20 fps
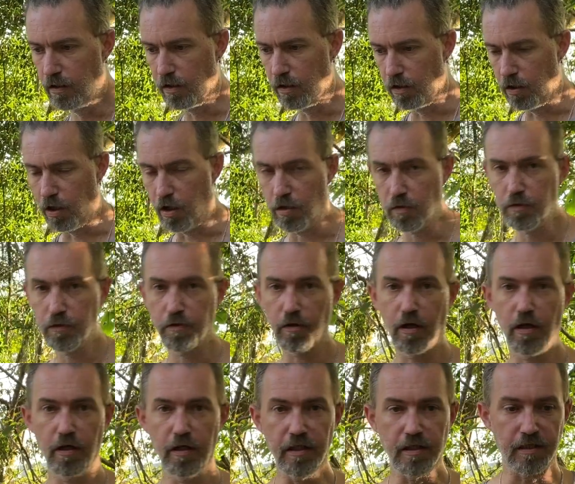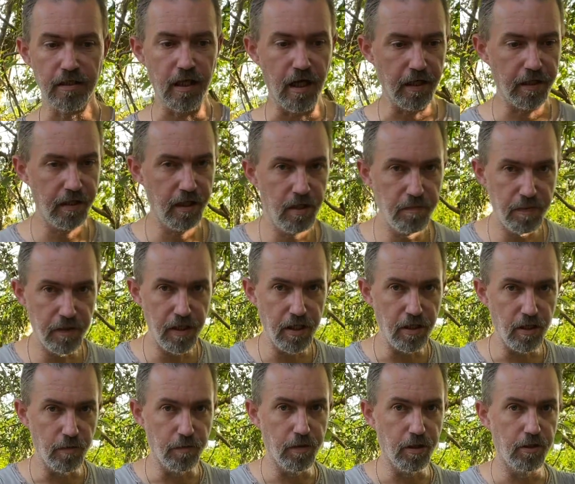Long draw is not going to be
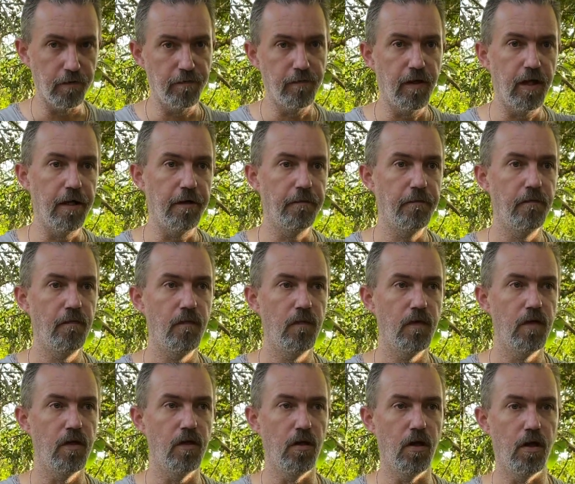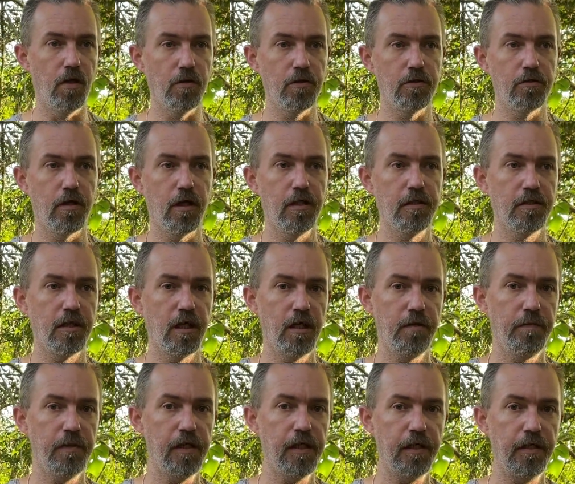your butterfly. Long draw is going to
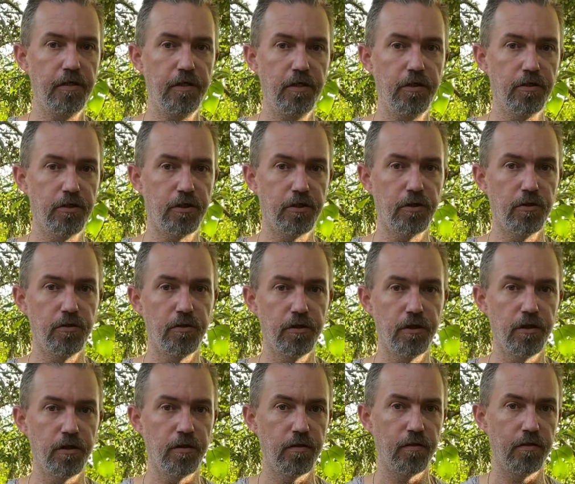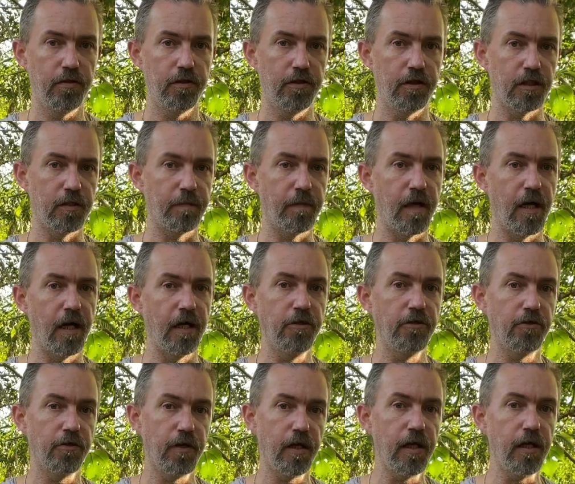be to your shoulder, just behind
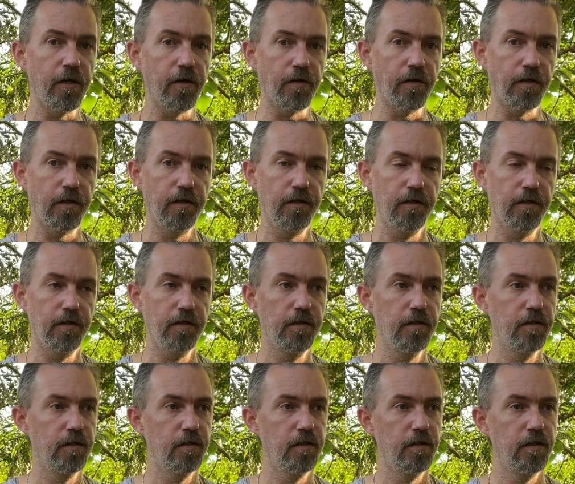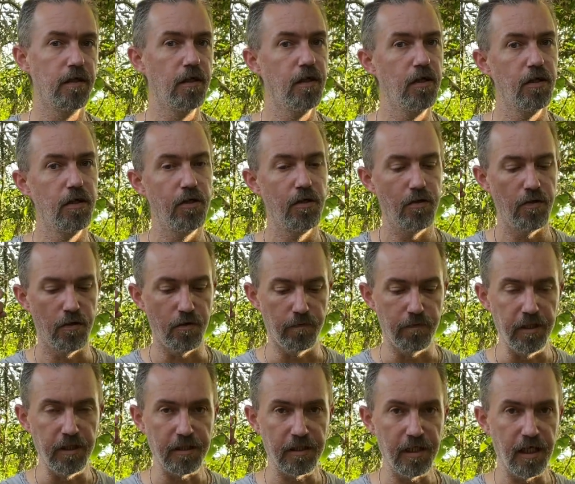your ear. The
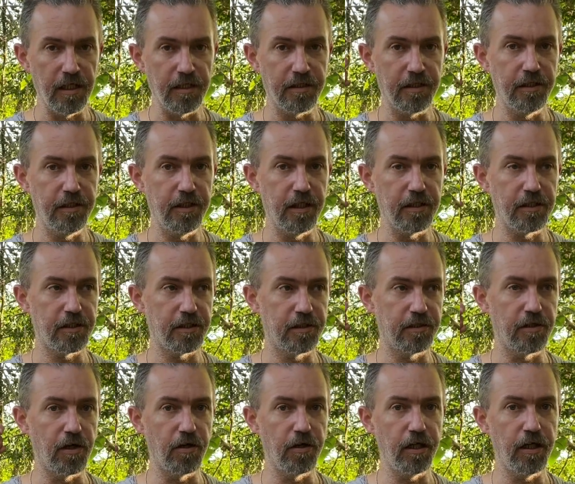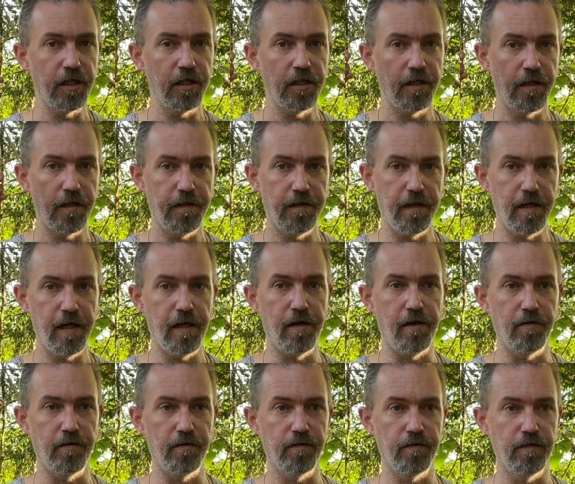reason I suggest starting
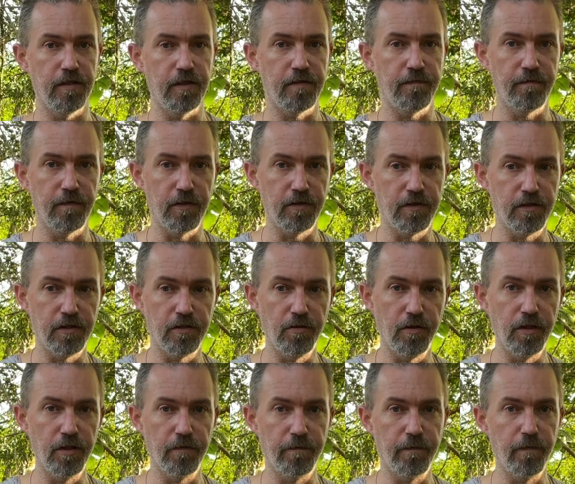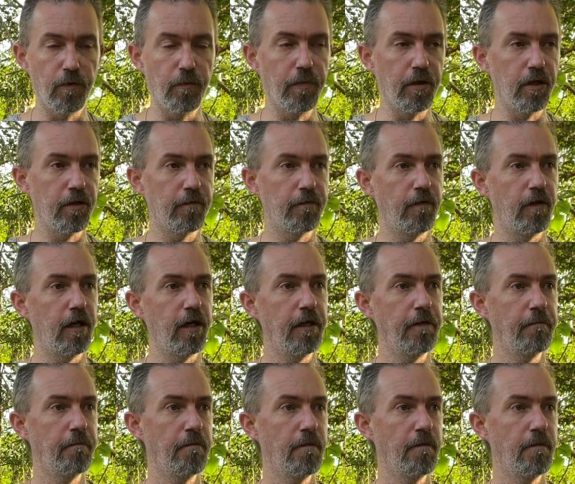there versus going to full butterfly